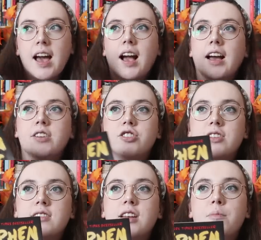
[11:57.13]
I
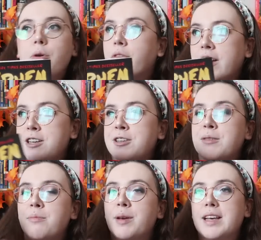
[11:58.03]
just need
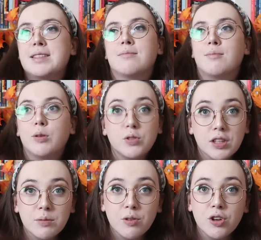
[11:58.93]
motivation, because most of
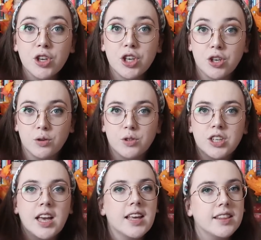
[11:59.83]
them are huge.
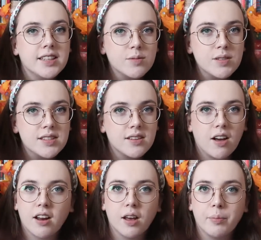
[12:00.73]
This one's
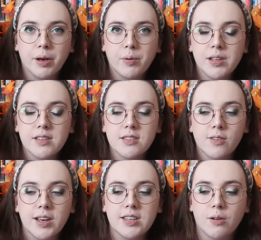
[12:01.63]
not a big one,
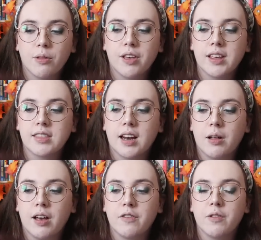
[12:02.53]
so I don't think that
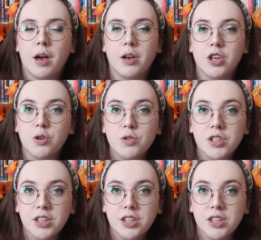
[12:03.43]
I'll have a huge